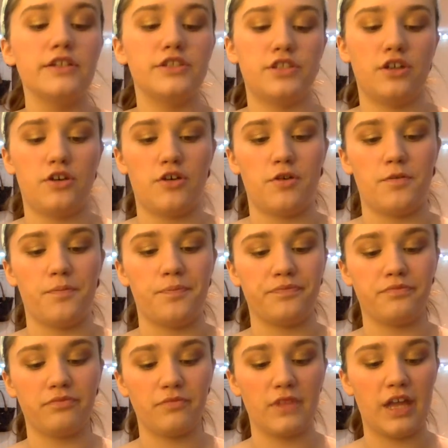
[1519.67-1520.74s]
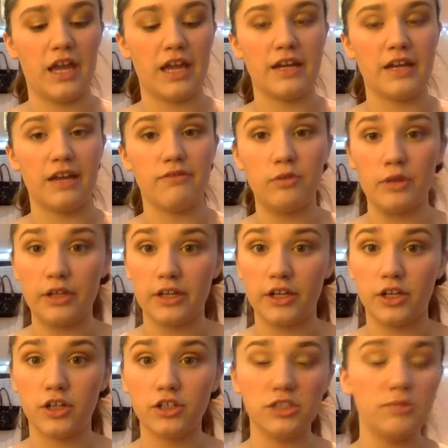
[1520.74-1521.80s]
so it never really
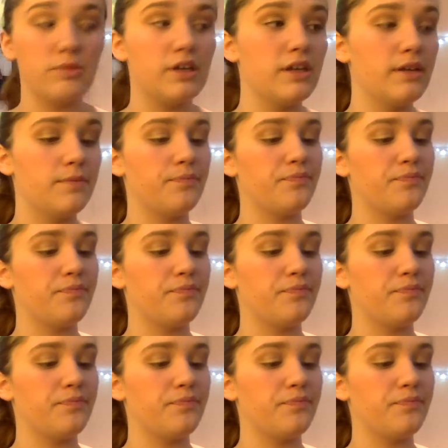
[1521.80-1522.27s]
occurs to me.